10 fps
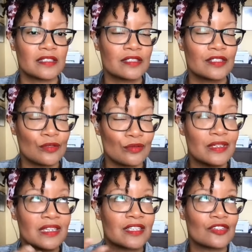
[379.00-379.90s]

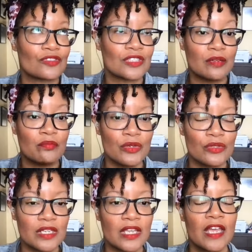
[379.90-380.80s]
student is interested in
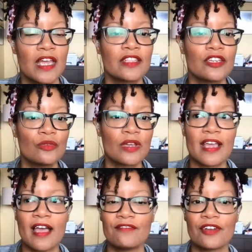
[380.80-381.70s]
music, then you can
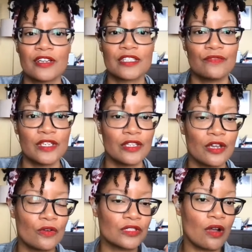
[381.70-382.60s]
have various
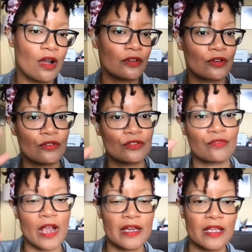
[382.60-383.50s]
videos, articles,
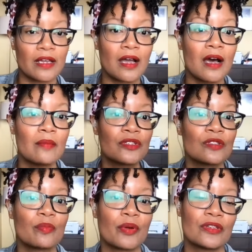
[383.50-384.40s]
writing come to
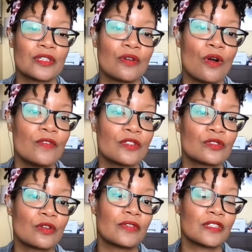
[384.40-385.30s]
the person over the
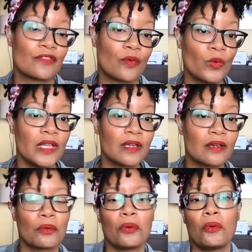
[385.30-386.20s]
series of a week
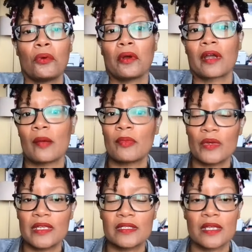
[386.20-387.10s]
or a couple
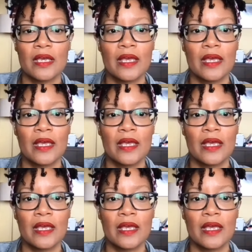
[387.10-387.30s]
weeks